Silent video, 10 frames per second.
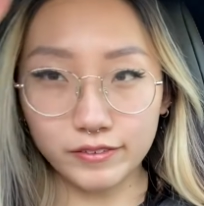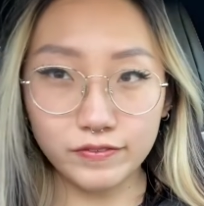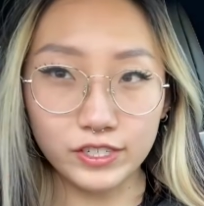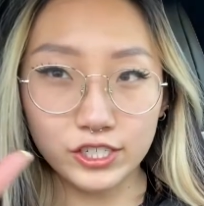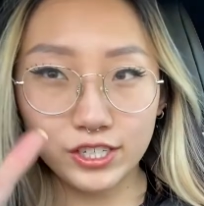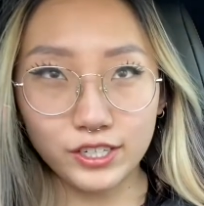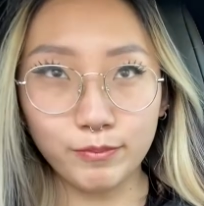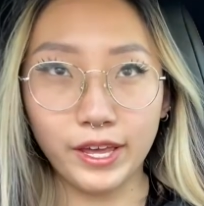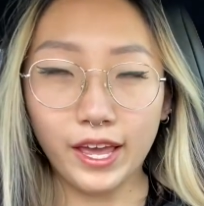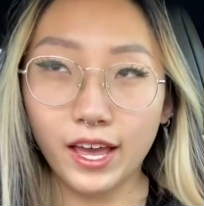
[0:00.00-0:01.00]
vision in
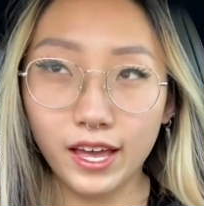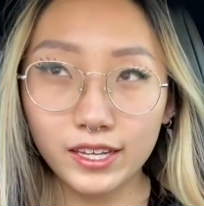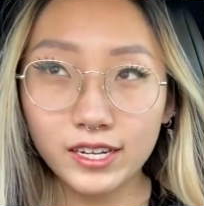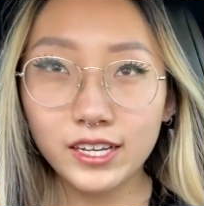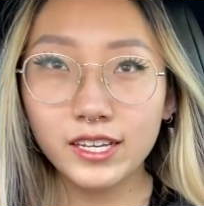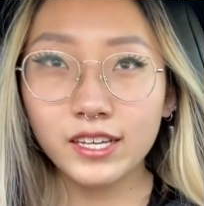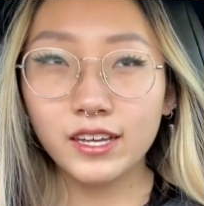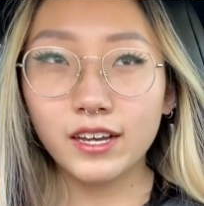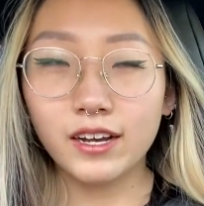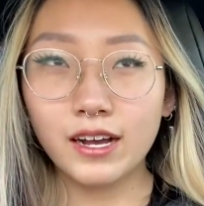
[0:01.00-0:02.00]
my head
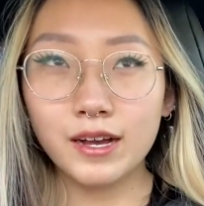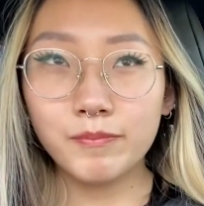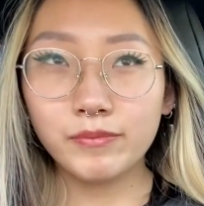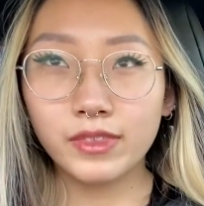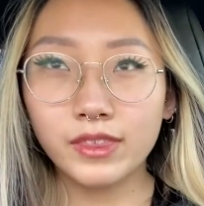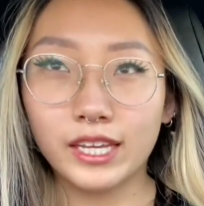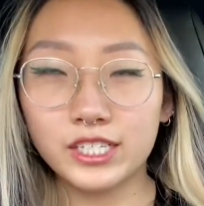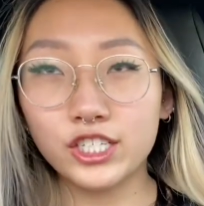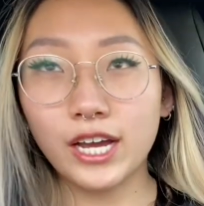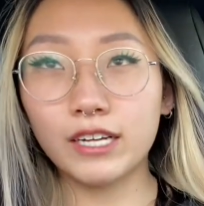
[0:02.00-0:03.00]
um, like
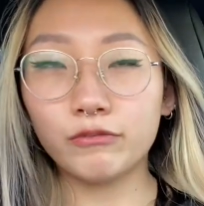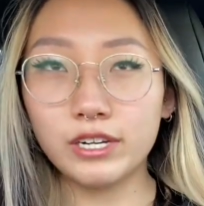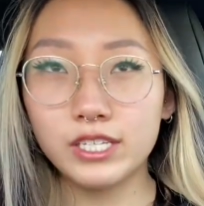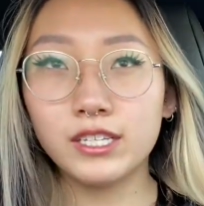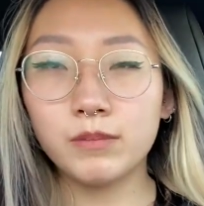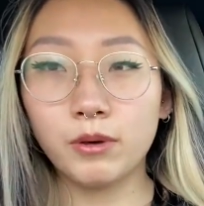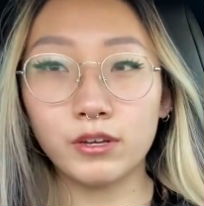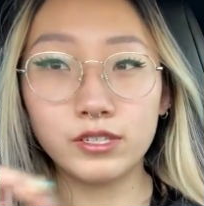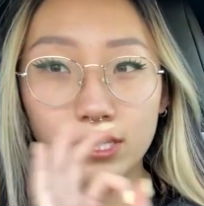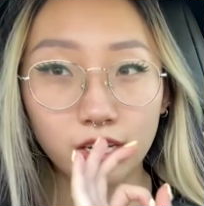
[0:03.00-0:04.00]
she had recently
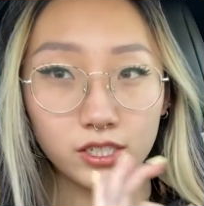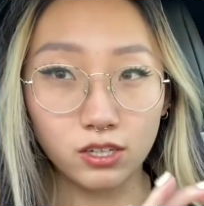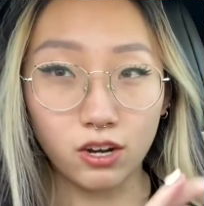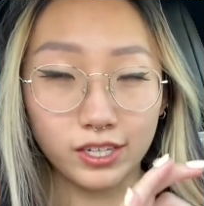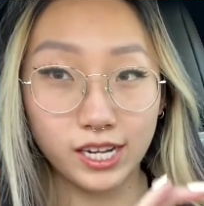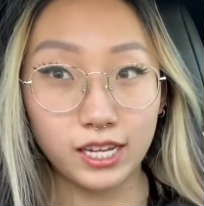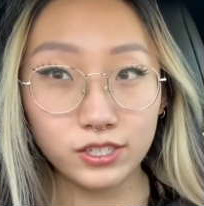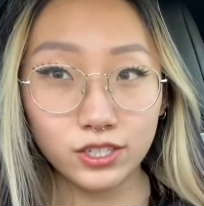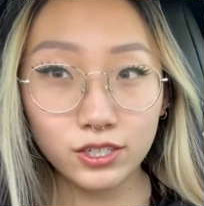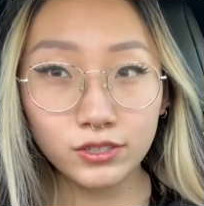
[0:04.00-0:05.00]
posted a dog
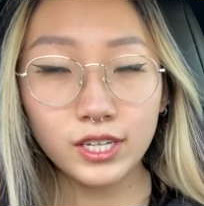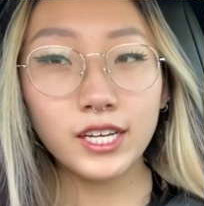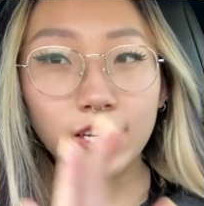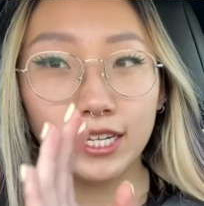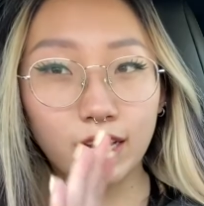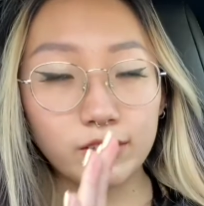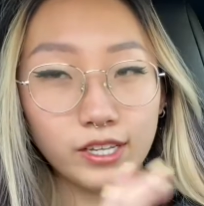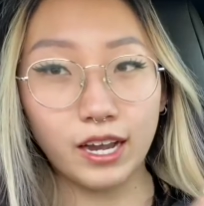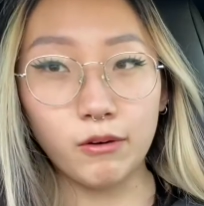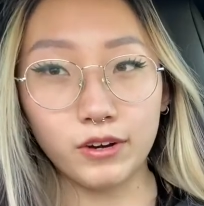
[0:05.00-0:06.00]
tattoo and I was
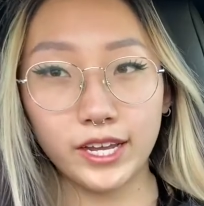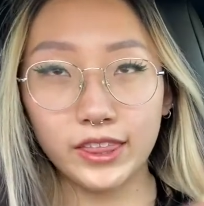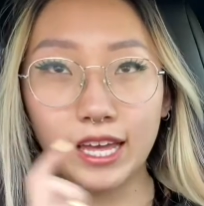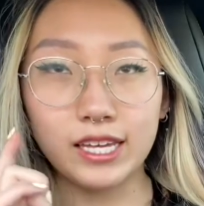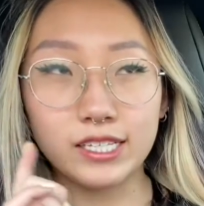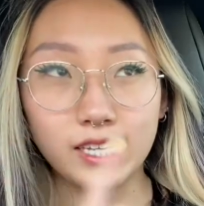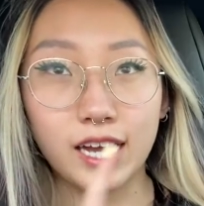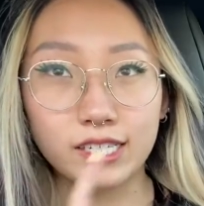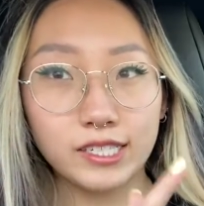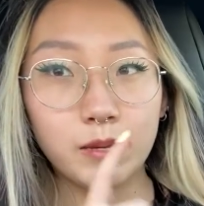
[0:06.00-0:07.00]
like I want to get that
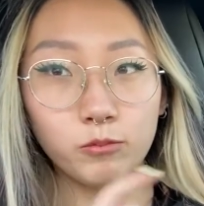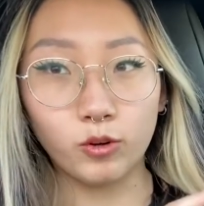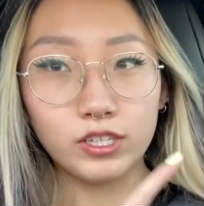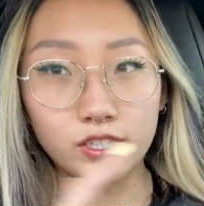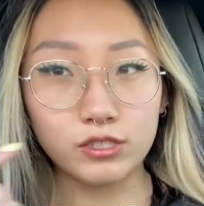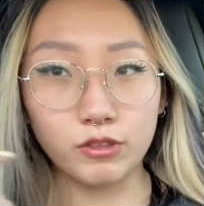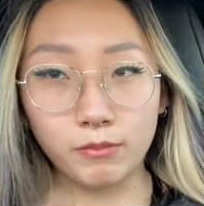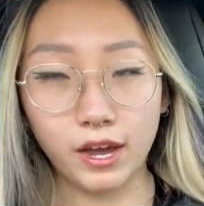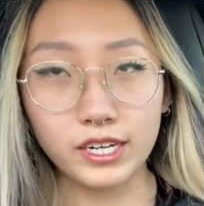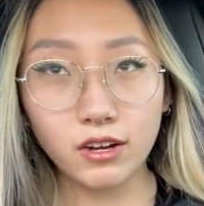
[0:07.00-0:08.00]
exact same one just with
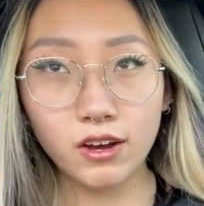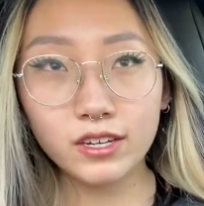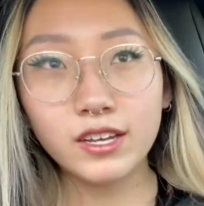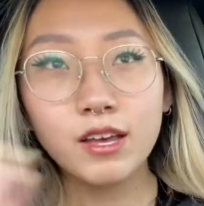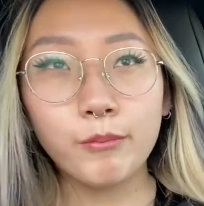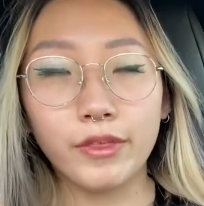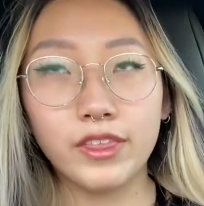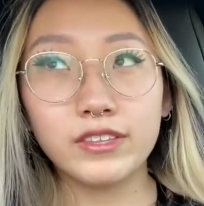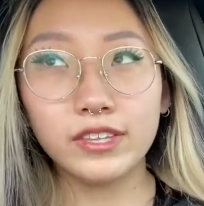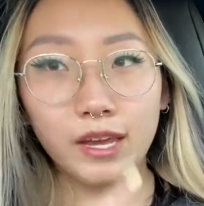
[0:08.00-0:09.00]
my dog but
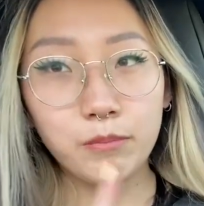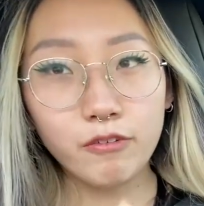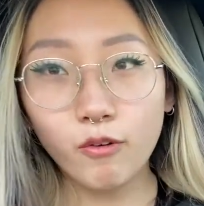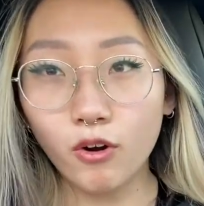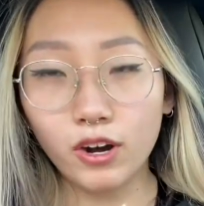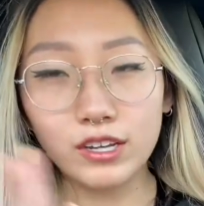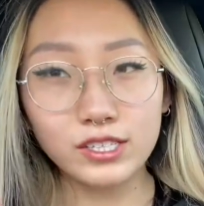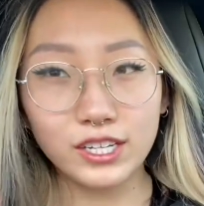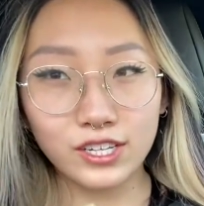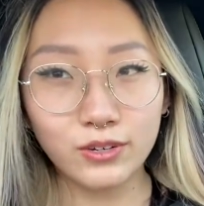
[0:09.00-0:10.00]
then the night before I was
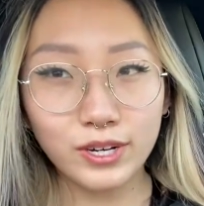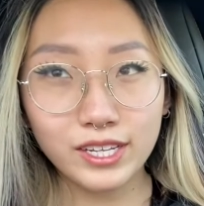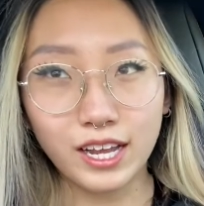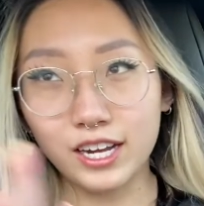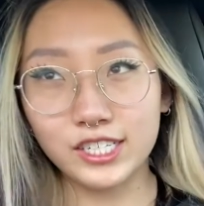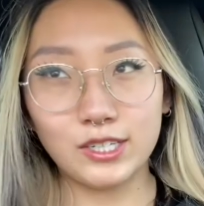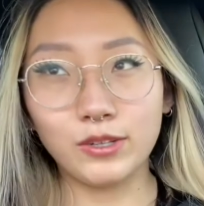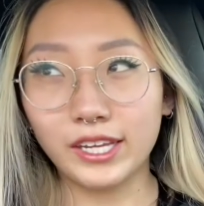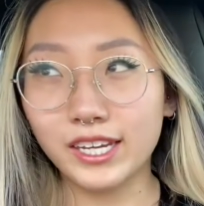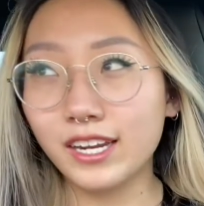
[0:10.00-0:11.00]
like you know what I actually don't
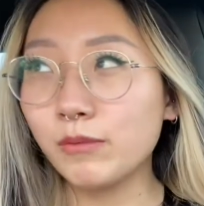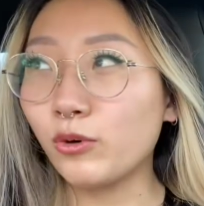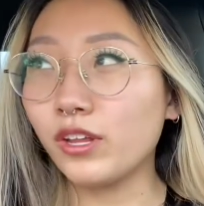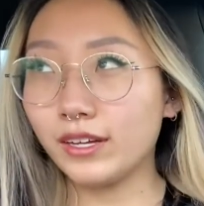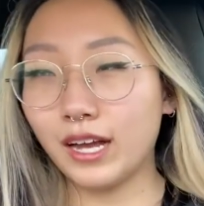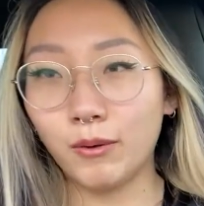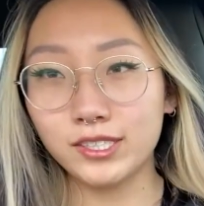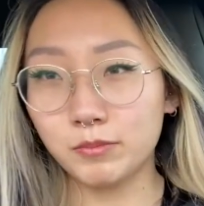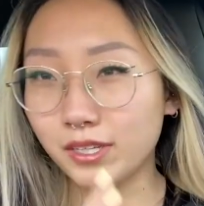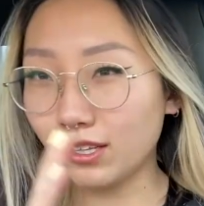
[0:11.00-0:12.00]
like it anymore like I want
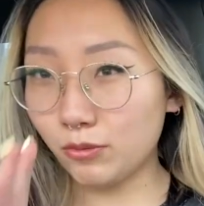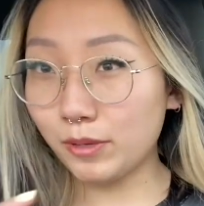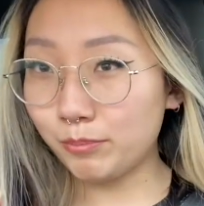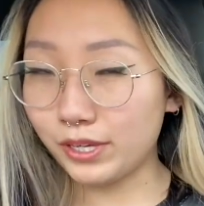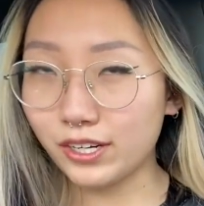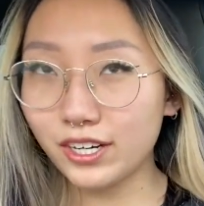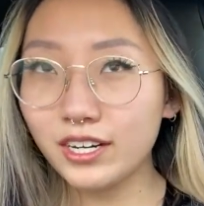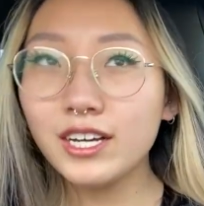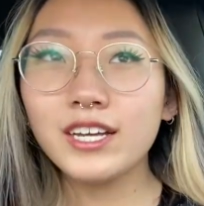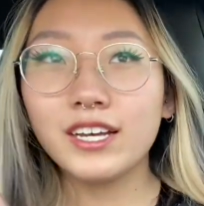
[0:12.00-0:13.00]
something a little bit bigger
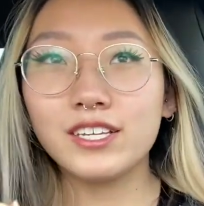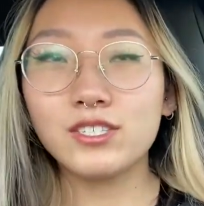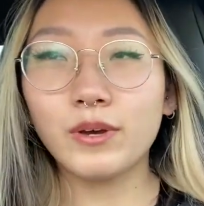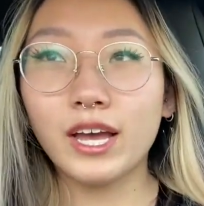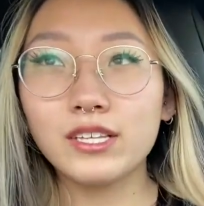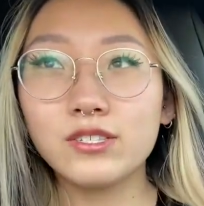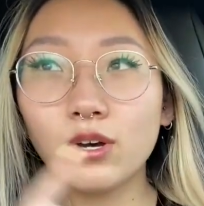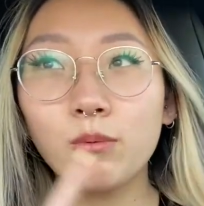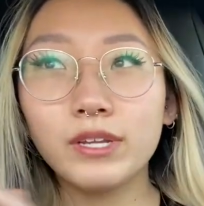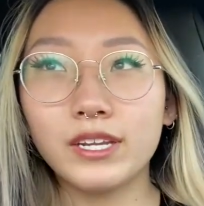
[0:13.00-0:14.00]
and so I had
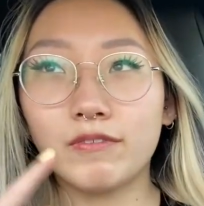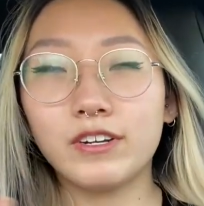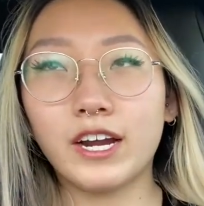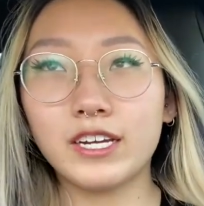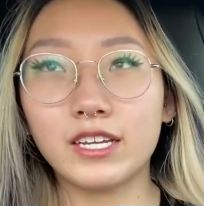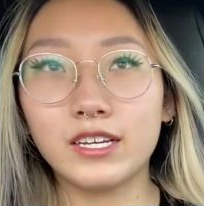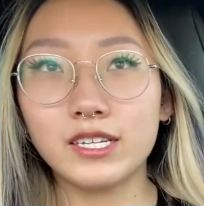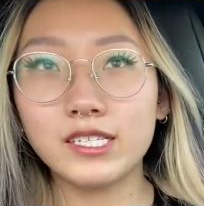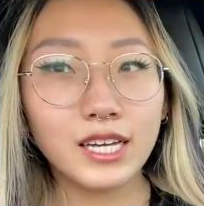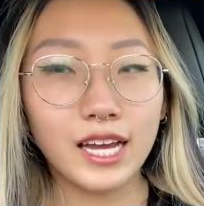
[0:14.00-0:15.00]
so many different
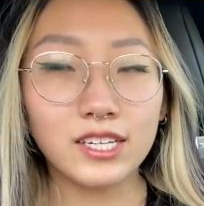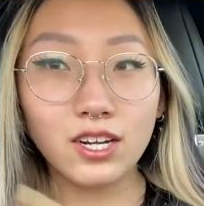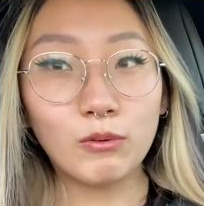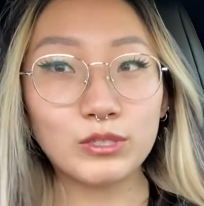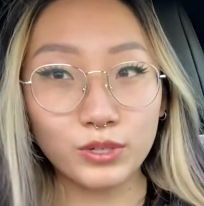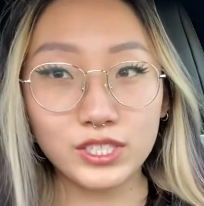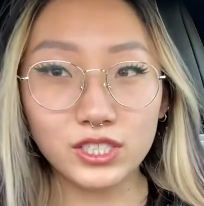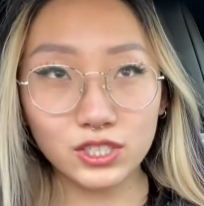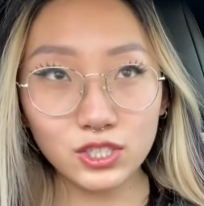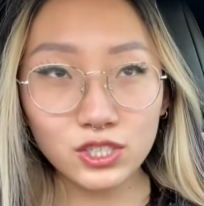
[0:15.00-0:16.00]
ideas I didn't know which one to
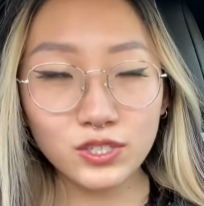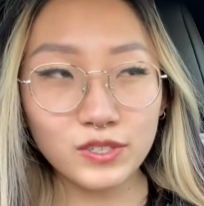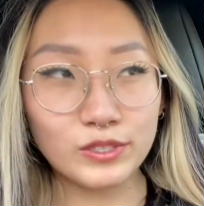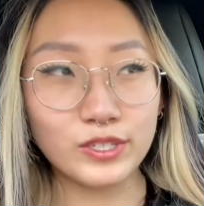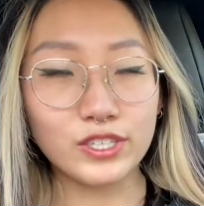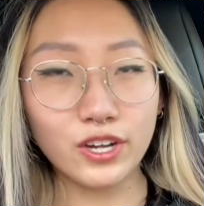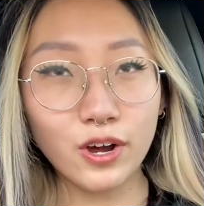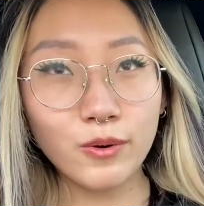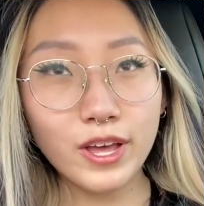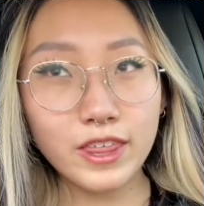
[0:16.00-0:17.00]
do or which one to
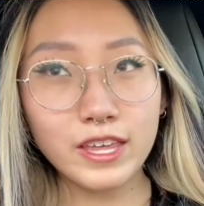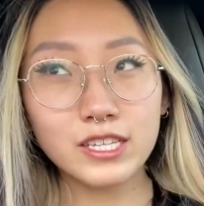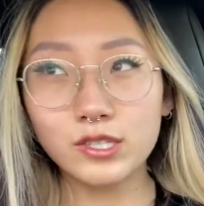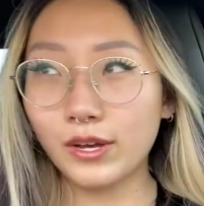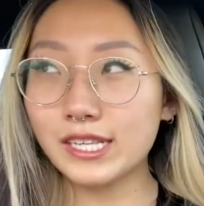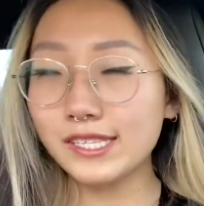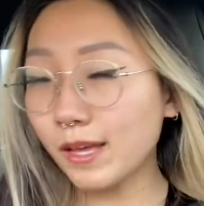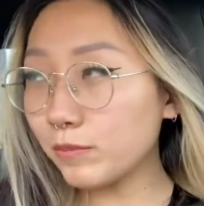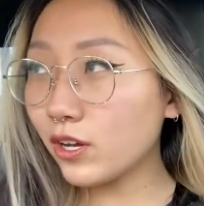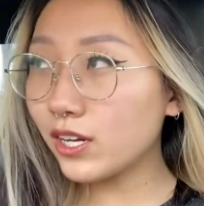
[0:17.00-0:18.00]
go with so I
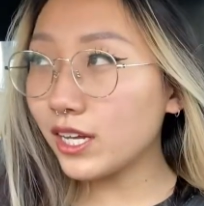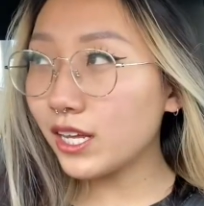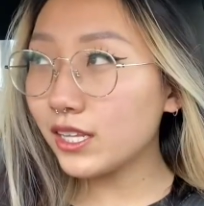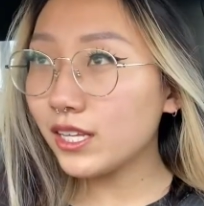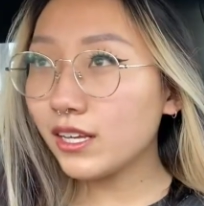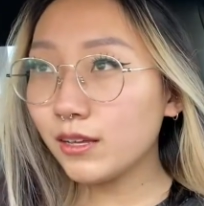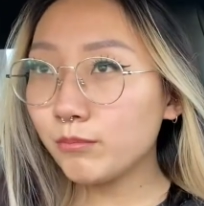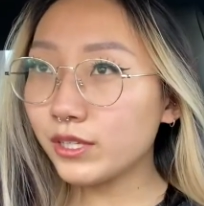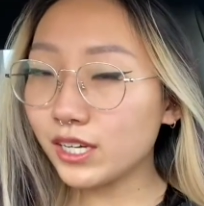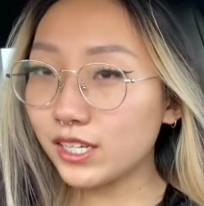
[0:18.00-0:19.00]
slept on it
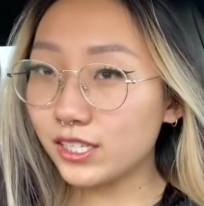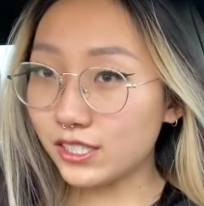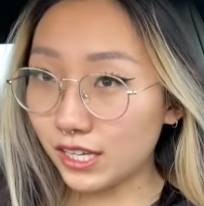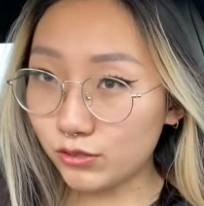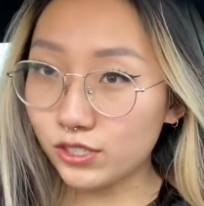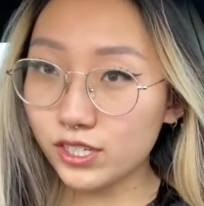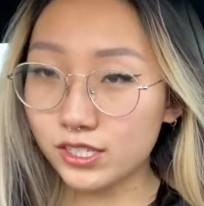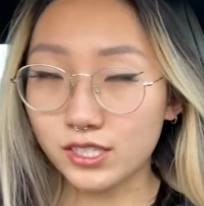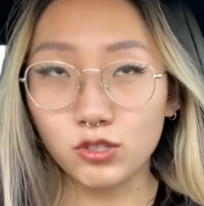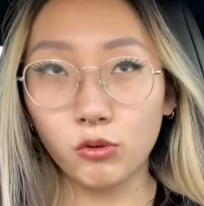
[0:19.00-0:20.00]
because that's what
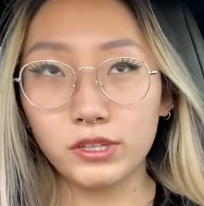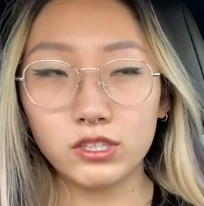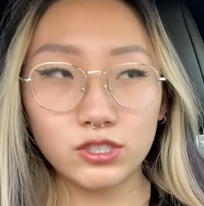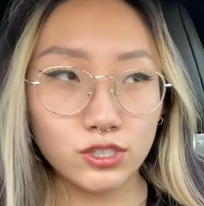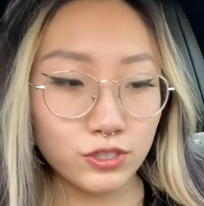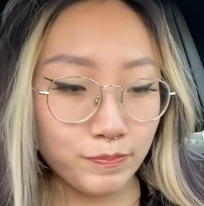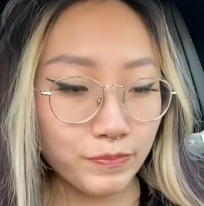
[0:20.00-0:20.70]
Justin told me to do.